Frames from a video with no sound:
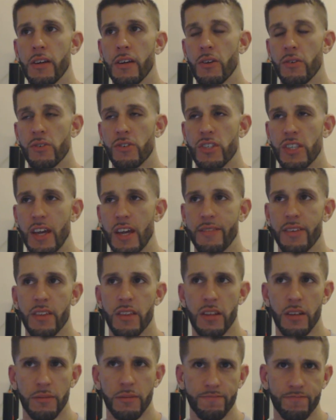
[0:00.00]

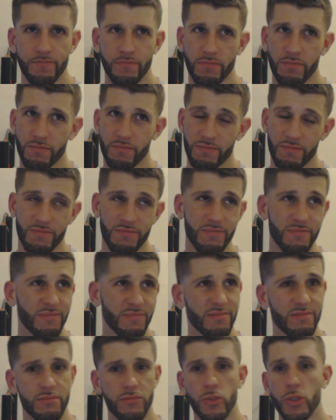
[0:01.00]
7th,
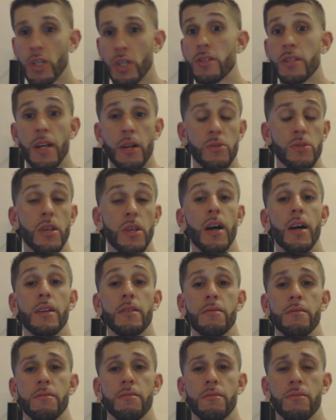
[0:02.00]
just
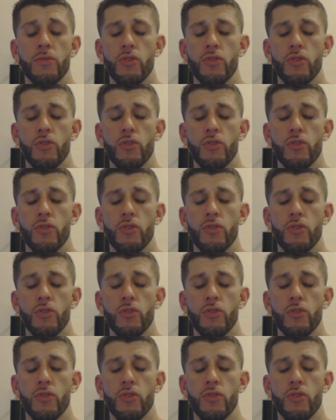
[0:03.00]
outside